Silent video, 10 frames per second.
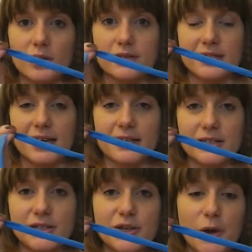on to that
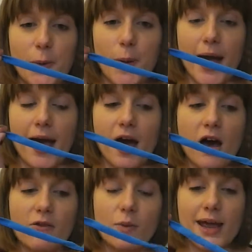so you know where
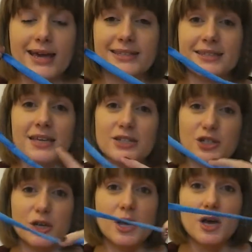halfway is, and then
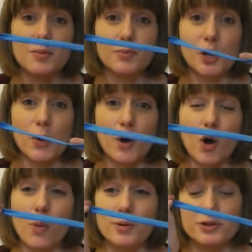just blow it
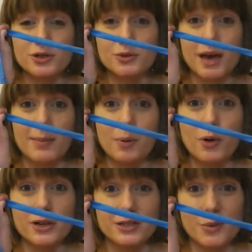up to that
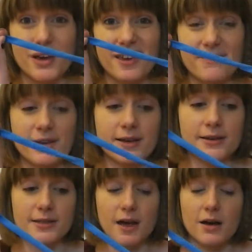point, to where their
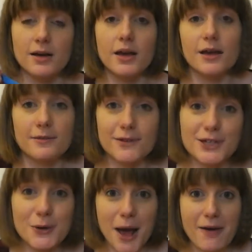fingers are. If you
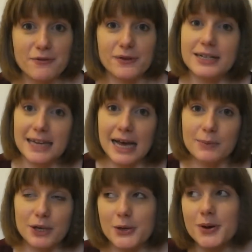don't have a friend to
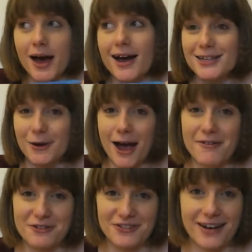help you, I don't
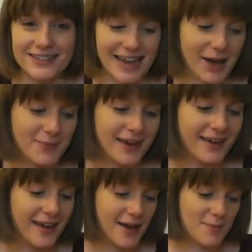have a friend to help me,
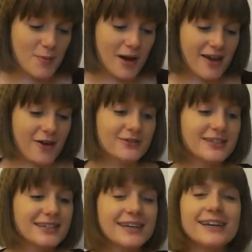I'm on my own,
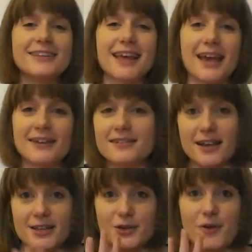then
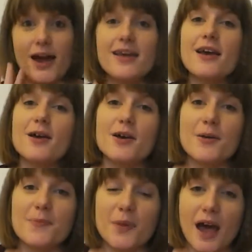it's alright.
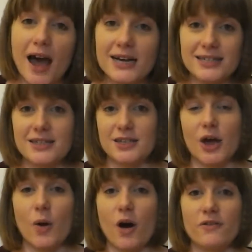I tend to
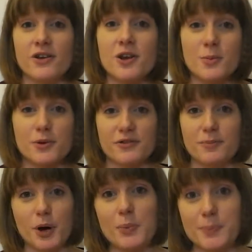go off a number of
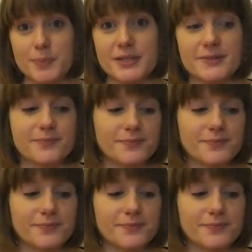pumps